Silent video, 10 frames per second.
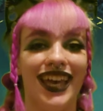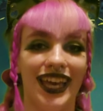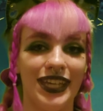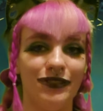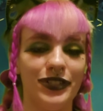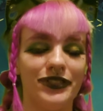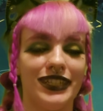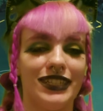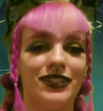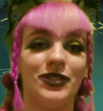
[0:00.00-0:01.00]
Hey
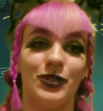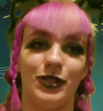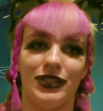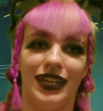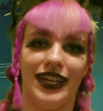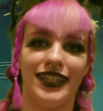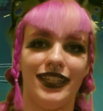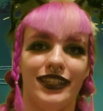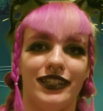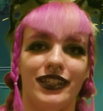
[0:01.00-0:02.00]
everyone, Horror Hattie
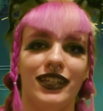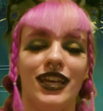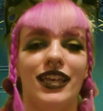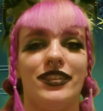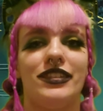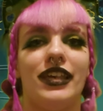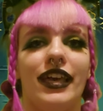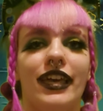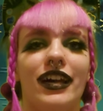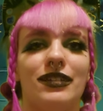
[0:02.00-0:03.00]
here.
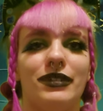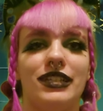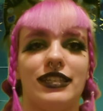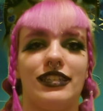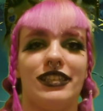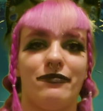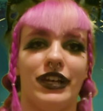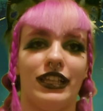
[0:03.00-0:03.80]
Today I'll be discussing my